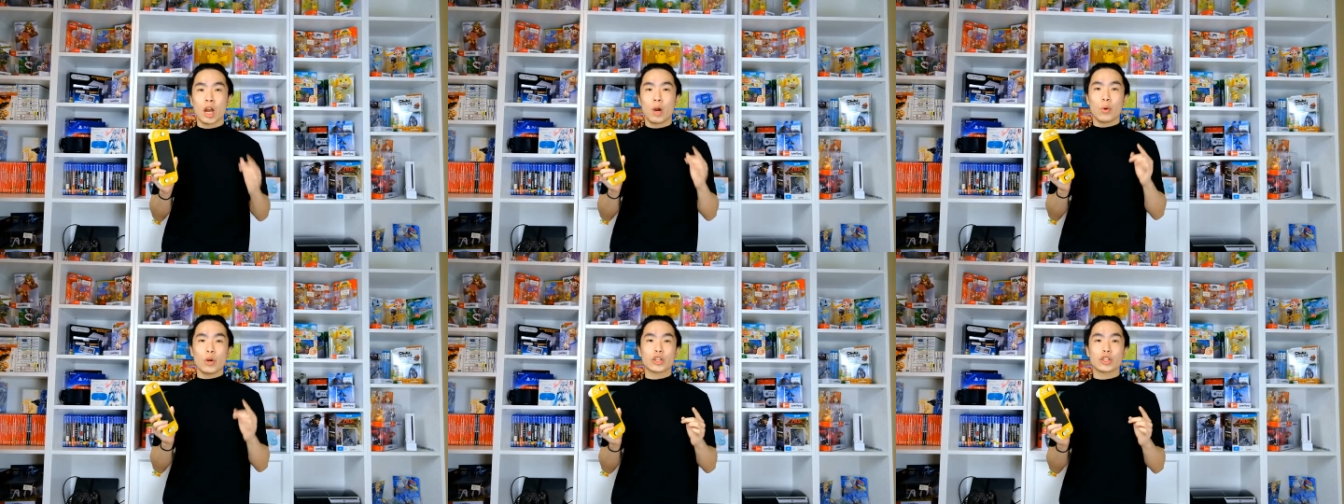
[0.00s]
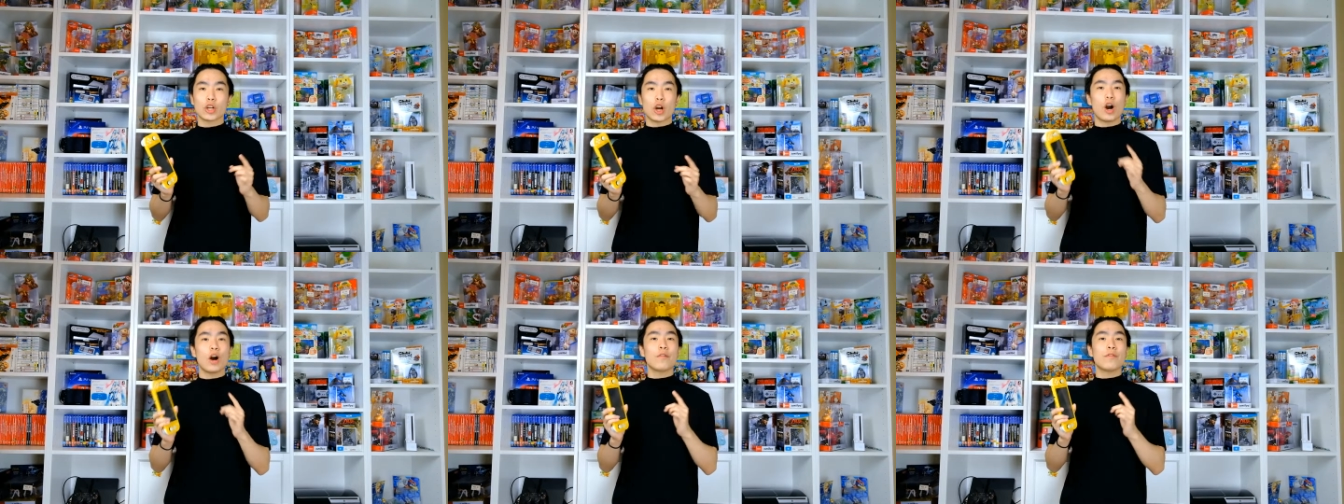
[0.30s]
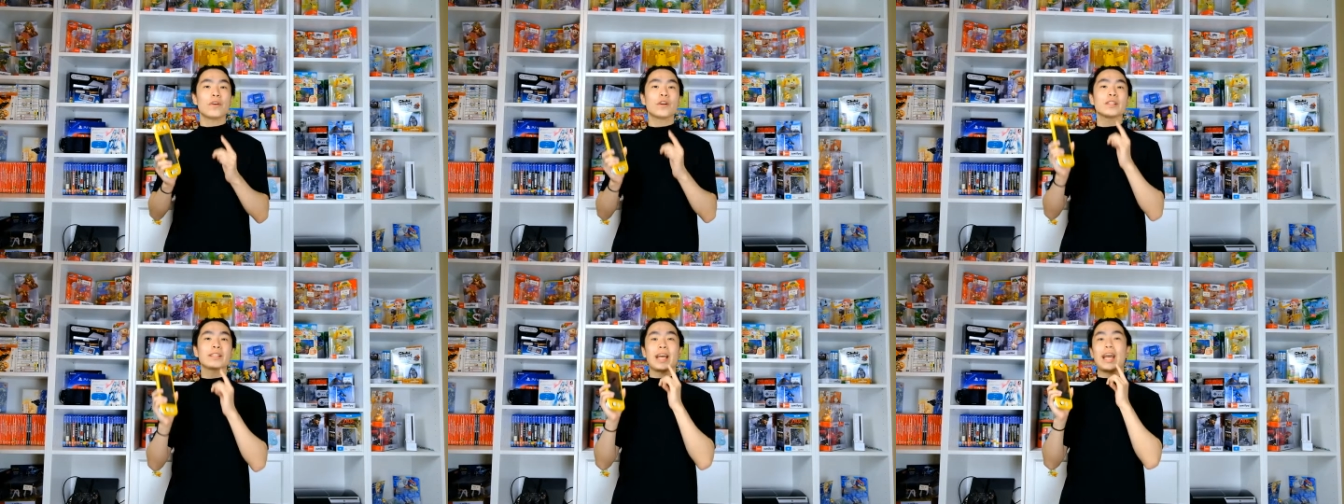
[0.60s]
which
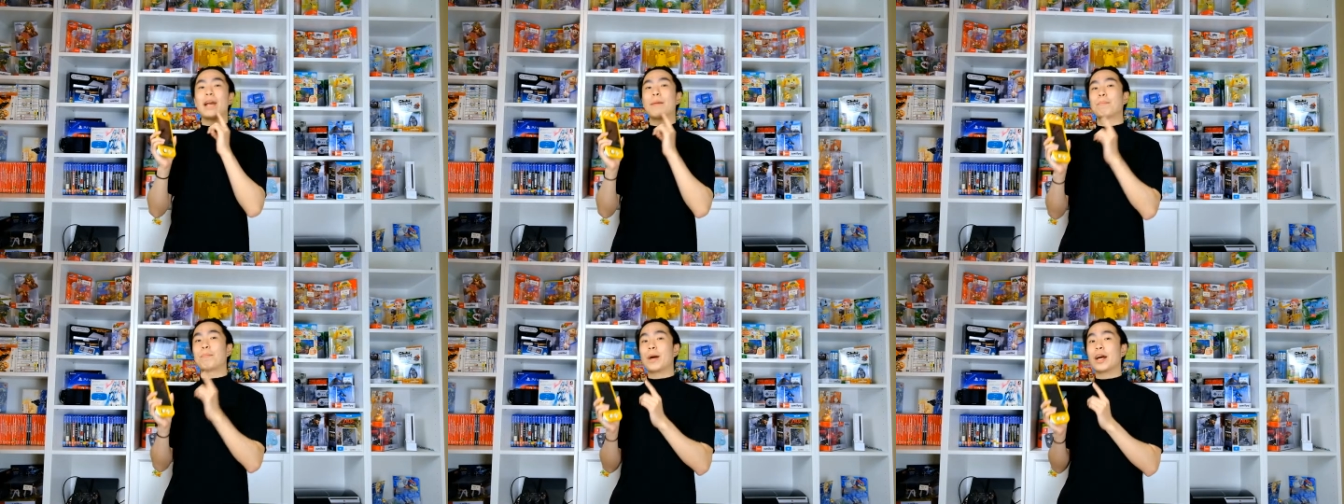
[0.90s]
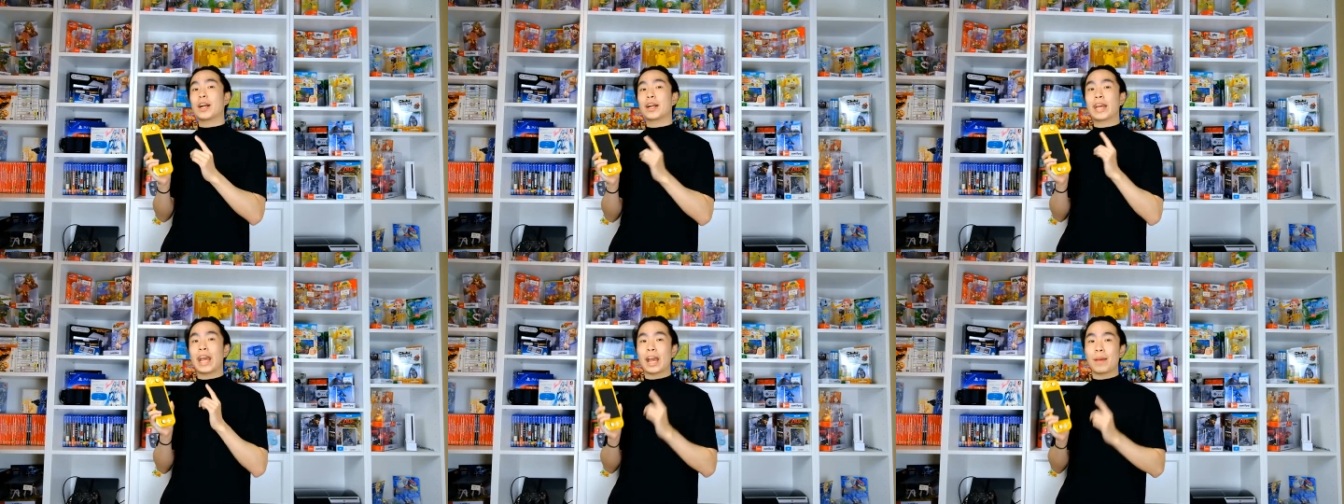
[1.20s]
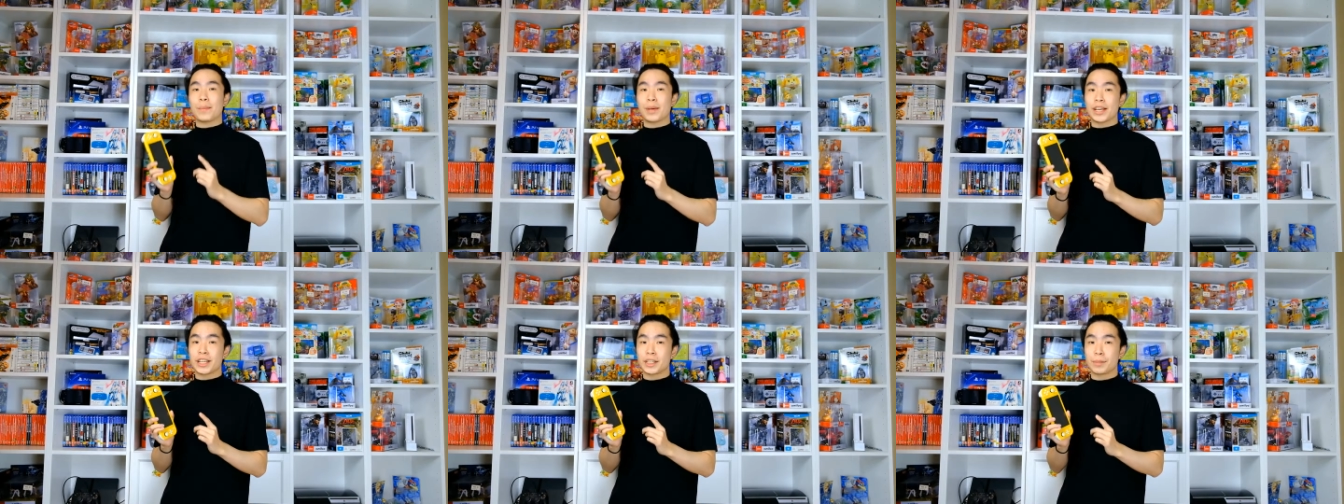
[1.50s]
offers a better
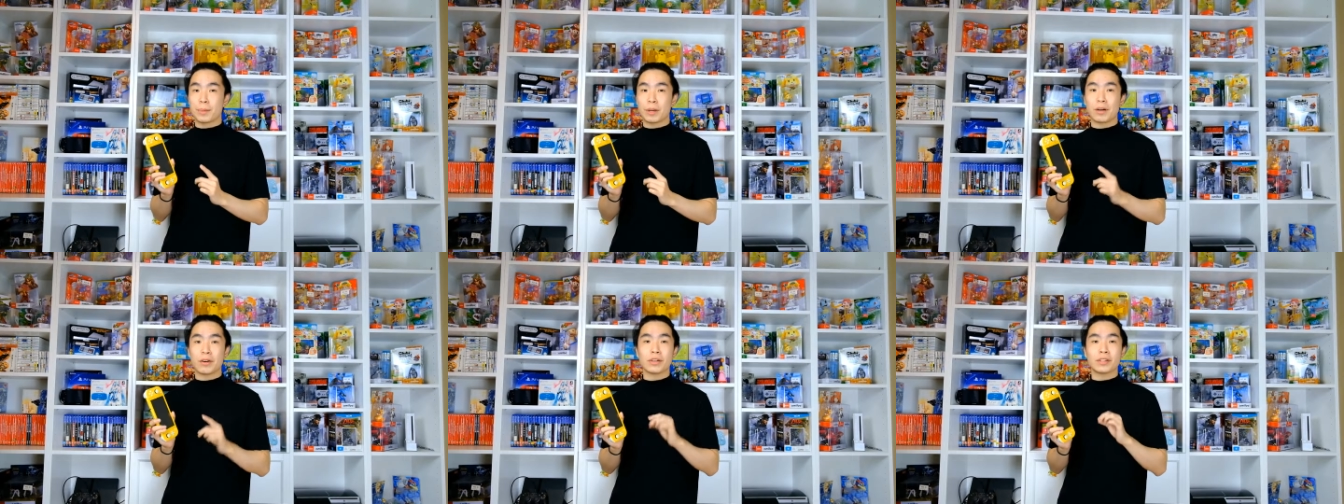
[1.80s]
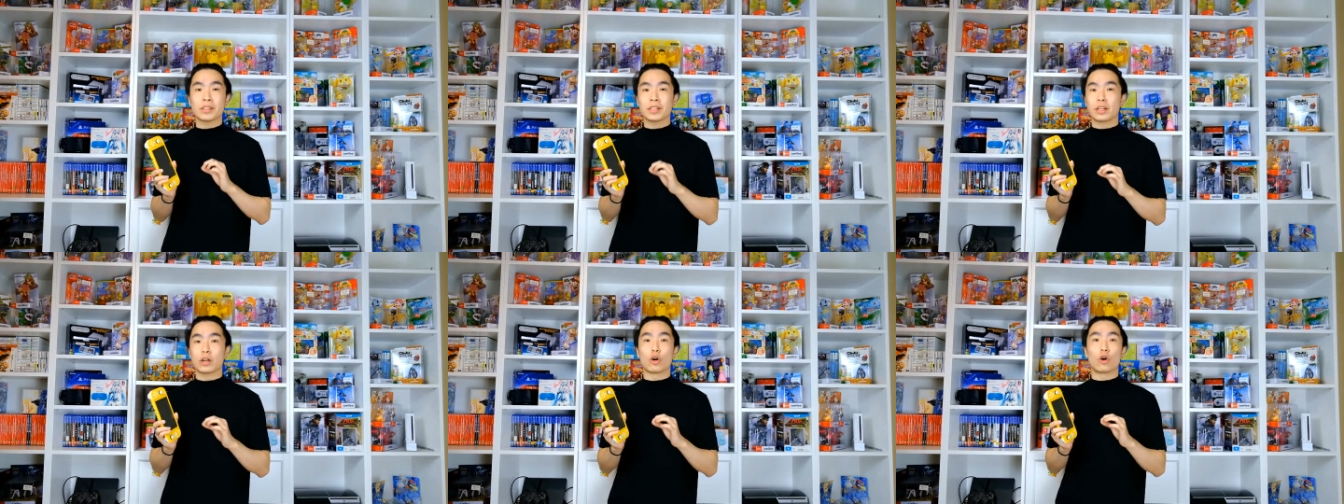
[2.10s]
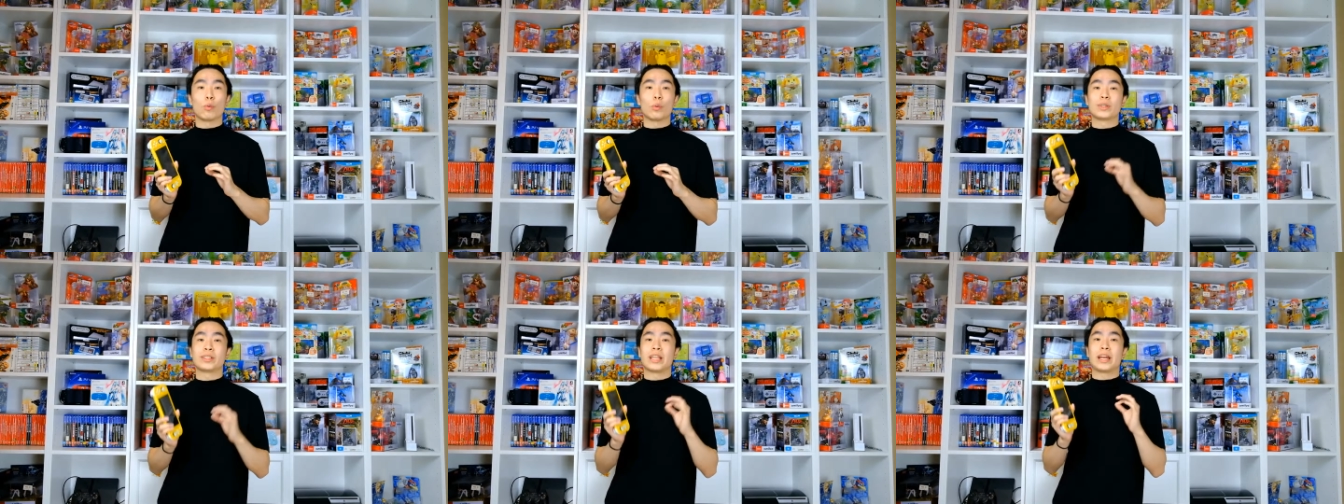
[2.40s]
gaming experience in
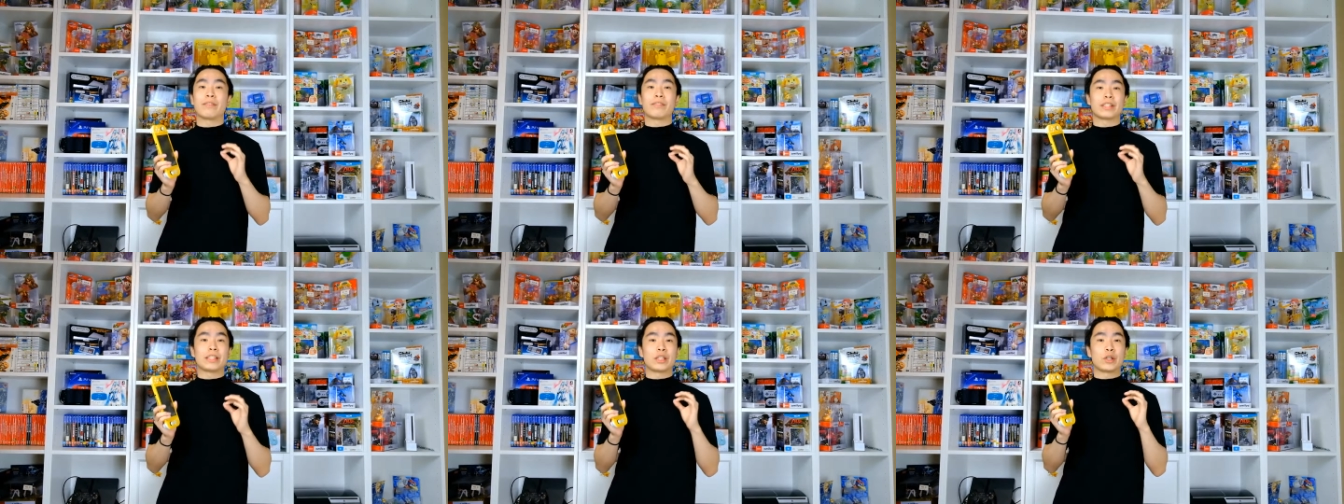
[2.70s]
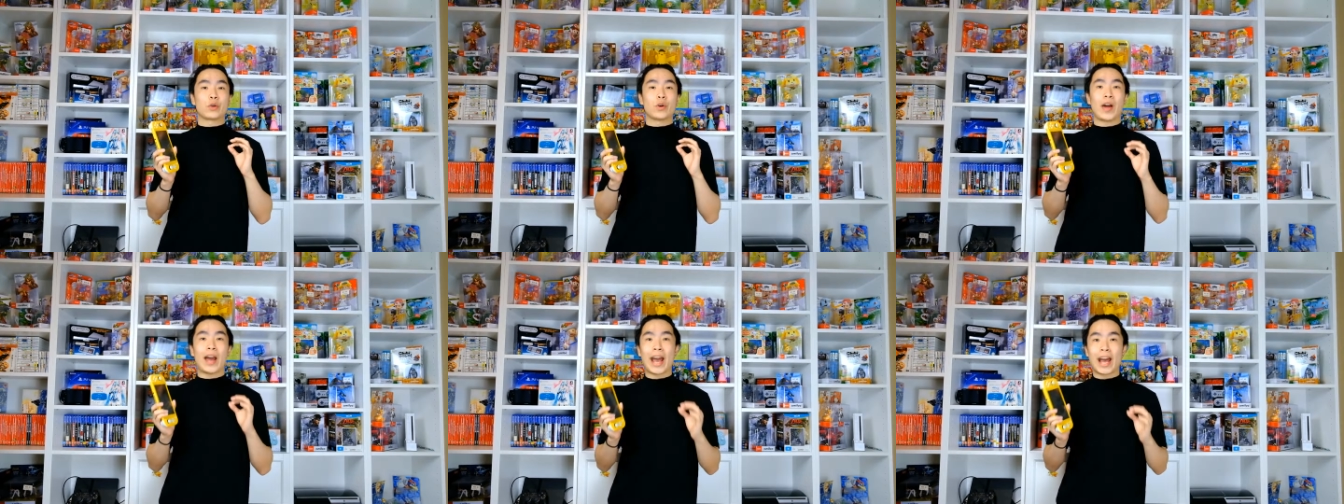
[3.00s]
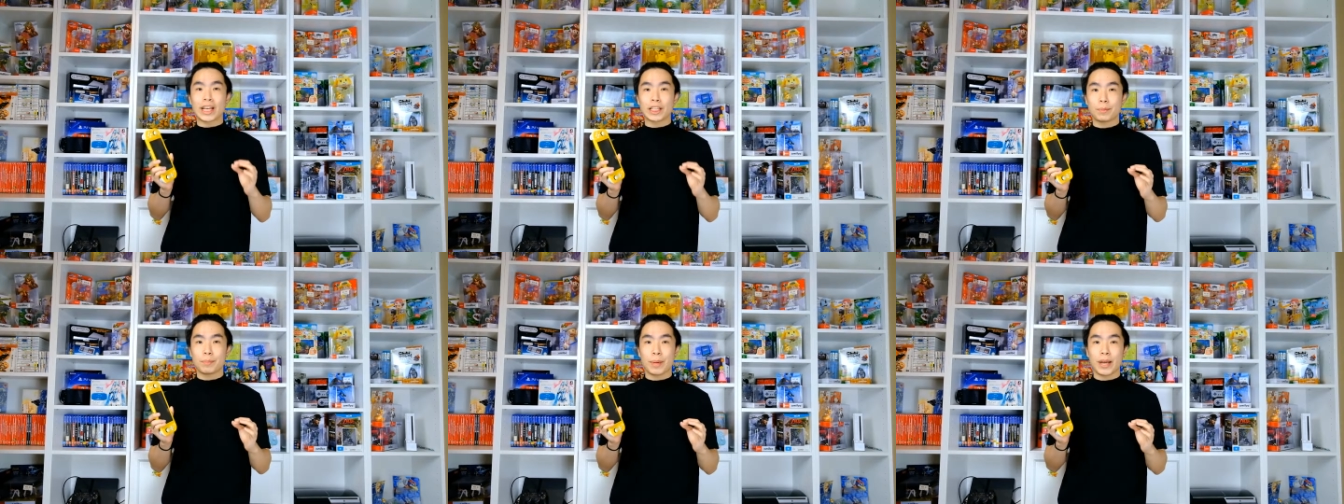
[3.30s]
almost every single
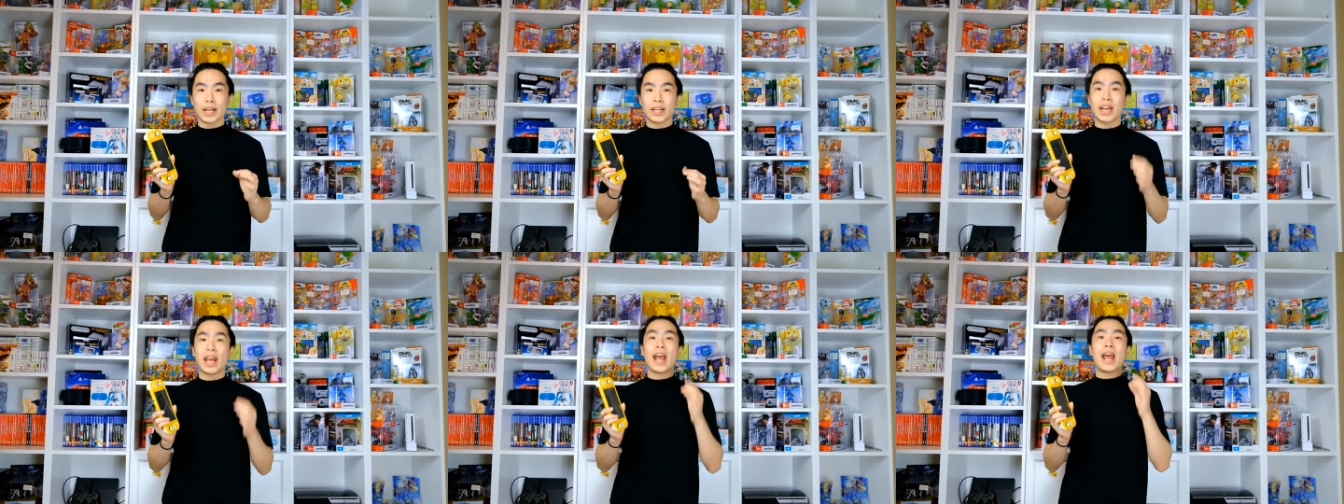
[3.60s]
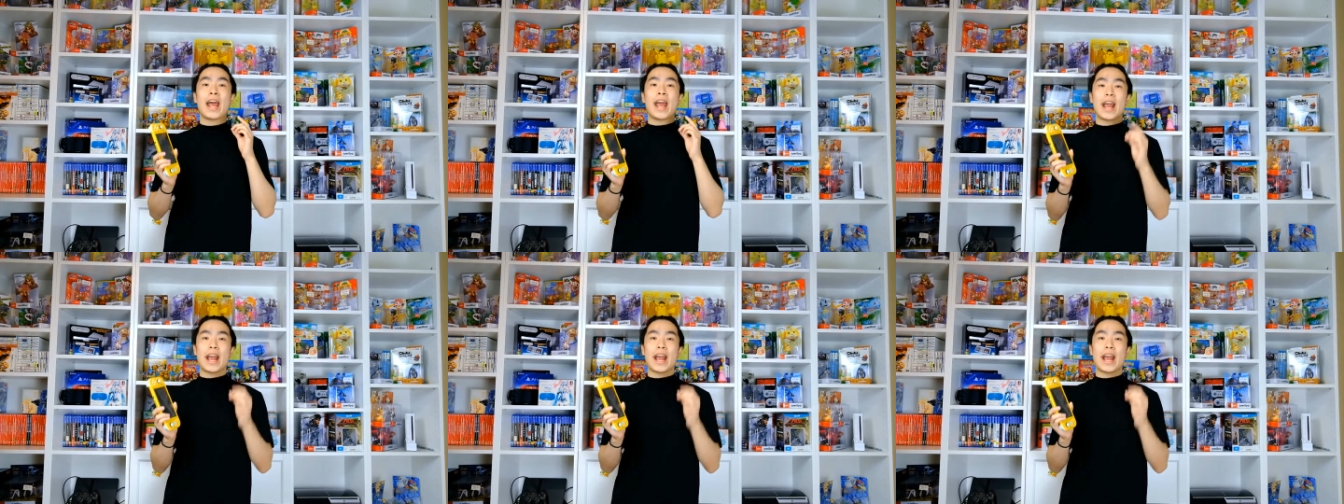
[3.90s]
aspect